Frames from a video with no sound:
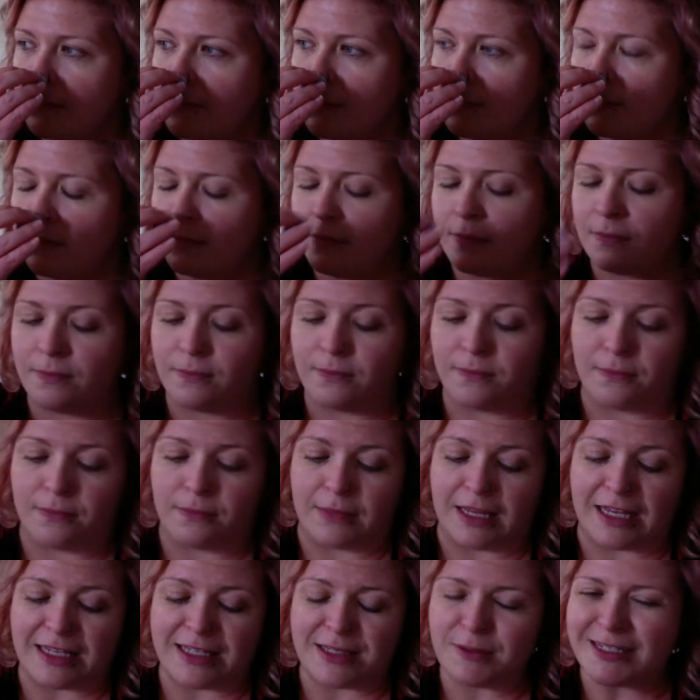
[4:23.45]

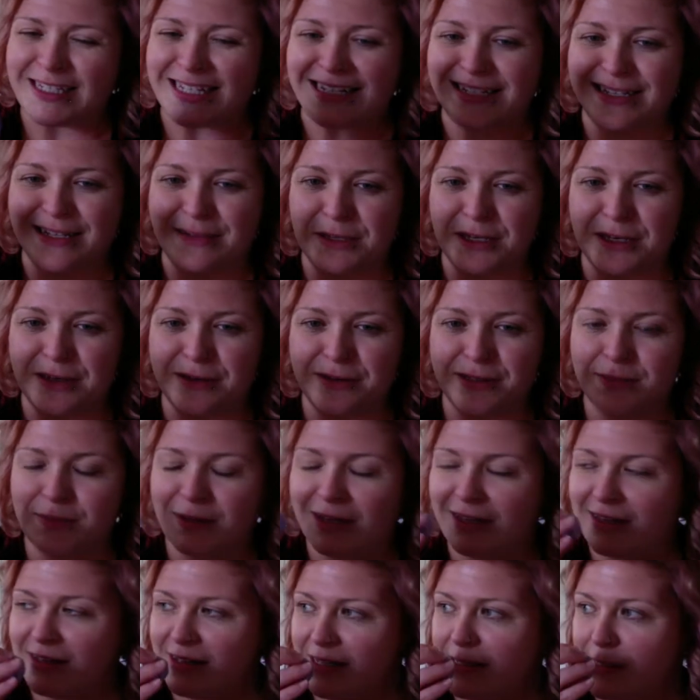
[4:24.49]
That smells like something you'd
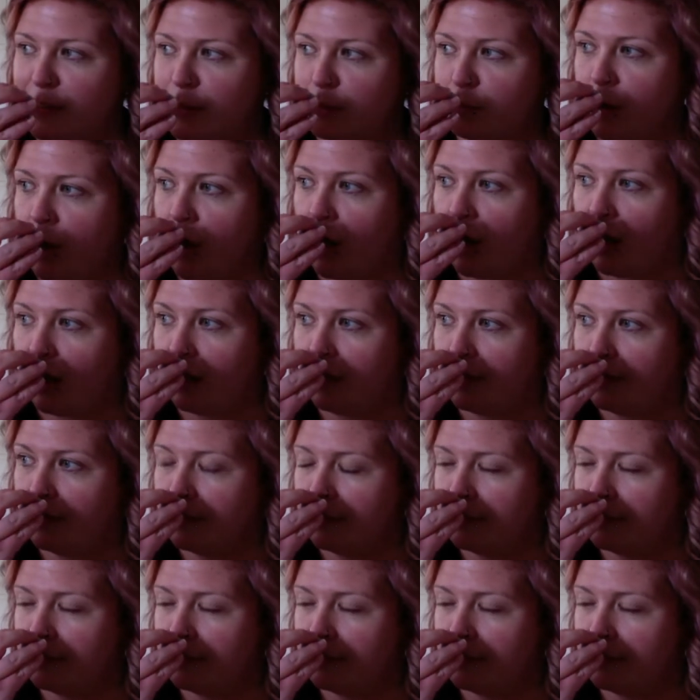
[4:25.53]
smell at a spa.